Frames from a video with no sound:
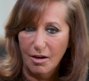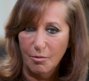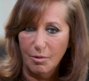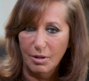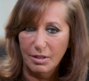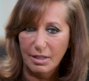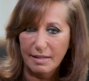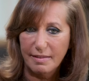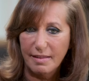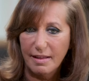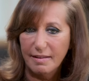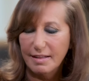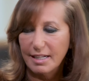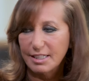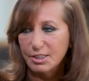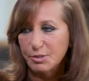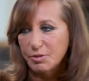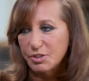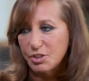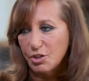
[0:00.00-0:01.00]
Well, I think
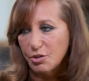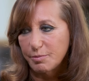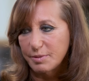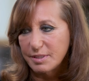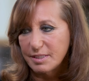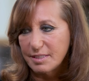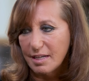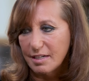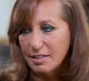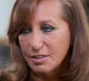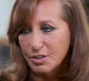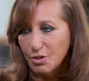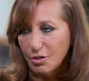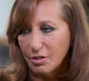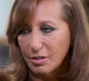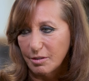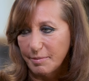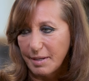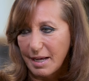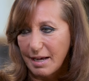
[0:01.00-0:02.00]
that's what Urban Zen is
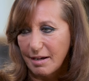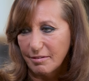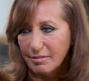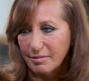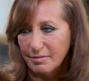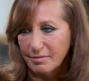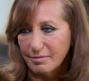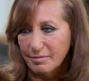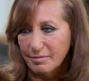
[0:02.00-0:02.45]
all about.